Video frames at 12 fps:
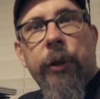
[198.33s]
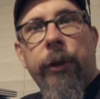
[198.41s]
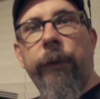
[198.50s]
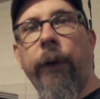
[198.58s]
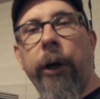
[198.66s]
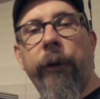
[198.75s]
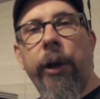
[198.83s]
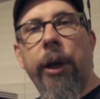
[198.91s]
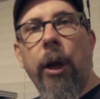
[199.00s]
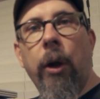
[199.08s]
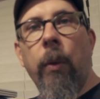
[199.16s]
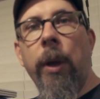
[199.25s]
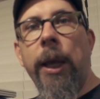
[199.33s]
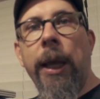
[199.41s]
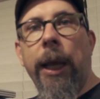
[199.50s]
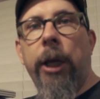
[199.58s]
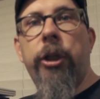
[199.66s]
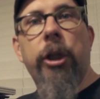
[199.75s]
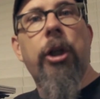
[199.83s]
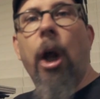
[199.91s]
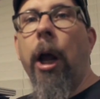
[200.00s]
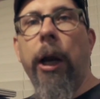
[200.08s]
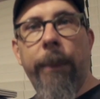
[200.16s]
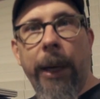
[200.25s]
so as far as I know, it's just
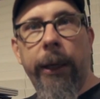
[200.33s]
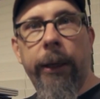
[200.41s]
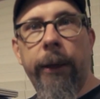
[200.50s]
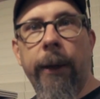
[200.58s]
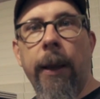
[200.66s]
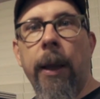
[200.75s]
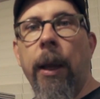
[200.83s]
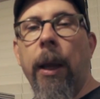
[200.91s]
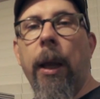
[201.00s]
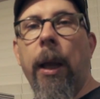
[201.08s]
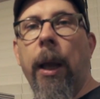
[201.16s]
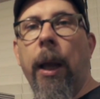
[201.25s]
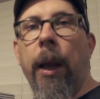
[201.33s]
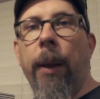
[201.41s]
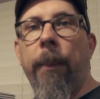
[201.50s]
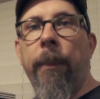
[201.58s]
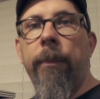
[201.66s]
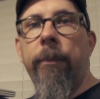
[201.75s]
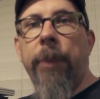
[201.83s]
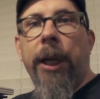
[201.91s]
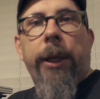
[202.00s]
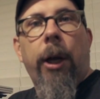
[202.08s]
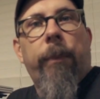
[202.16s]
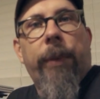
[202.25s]
automated. Um,
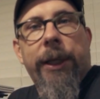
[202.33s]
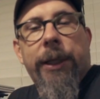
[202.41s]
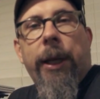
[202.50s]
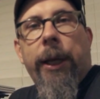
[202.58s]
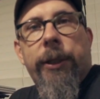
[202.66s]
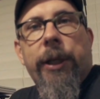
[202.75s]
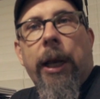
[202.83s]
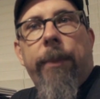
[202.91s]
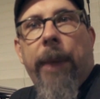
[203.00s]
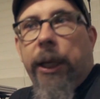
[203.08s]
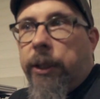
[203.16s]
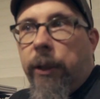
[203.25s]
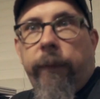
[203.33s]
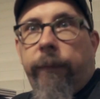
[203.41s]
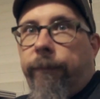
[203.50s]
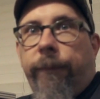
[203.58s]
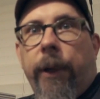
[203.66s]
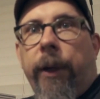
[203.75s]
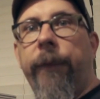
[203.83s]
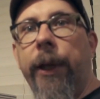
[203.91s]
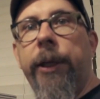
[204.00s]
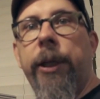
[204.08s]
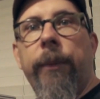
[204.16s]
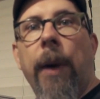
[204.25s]
but, you know, it plays a nice kind of mix of, of
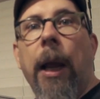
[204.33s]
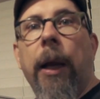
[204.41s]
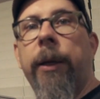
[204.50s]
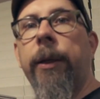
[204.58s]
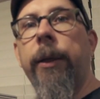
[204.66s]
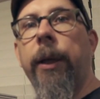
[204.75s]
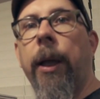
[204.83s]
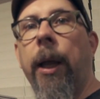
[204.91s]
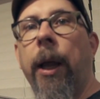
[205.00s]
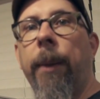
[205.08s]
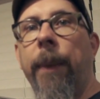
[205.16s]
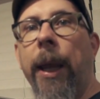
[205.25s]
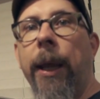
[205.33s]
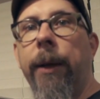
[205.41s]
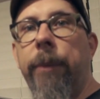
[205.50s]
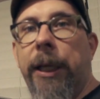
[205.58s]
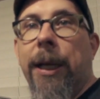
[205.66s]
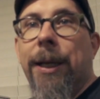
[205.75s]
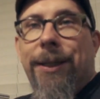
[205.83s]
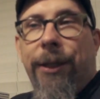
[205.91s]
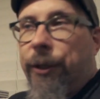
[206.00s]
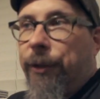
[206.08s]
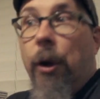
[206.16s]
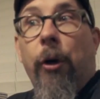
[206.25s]
indie rock. Um, and because
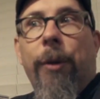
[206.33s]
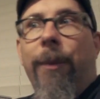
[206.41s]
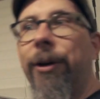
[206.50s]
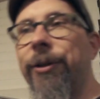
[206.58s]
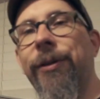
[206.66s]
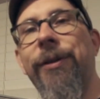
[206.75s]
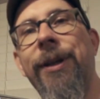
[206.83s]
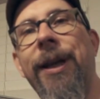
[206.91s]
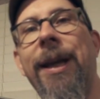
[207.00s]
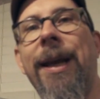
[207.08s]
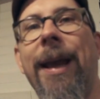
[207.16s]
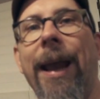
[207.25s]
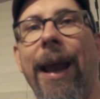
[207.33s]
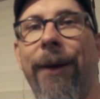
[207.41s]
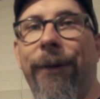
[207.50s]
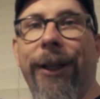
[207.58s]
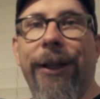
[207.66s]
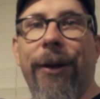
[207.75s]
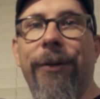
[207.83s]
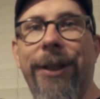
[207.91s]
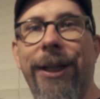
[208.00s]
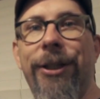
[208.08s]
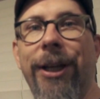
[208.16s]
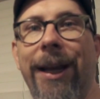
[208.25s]
there's no commercials and really no
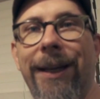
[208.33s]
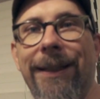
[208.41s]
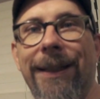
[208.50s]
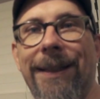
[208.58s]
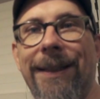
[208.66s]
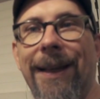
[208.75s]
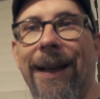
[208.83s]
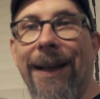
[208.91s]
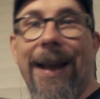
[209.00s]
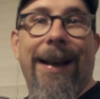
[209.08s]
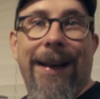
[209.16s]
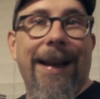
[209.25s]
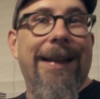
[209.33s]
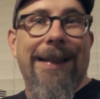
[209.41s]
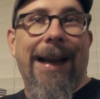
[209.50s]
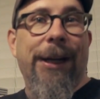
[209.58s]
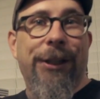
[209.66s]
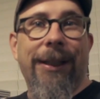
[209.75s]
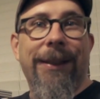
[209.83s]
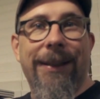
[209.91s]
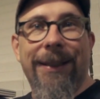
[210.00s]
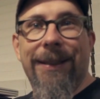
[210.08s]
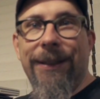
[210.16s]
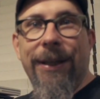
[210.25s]
D Js, it's uh, kind of nice, actually,
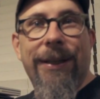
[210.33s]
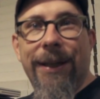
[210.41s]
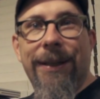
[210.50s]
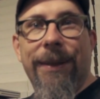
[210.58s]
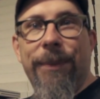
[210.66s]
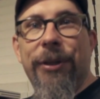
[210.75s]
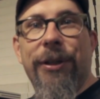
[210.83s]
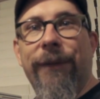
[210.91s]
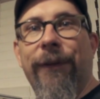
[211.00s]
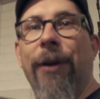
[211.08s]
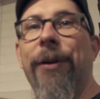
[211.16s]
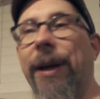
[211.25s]
because the music flow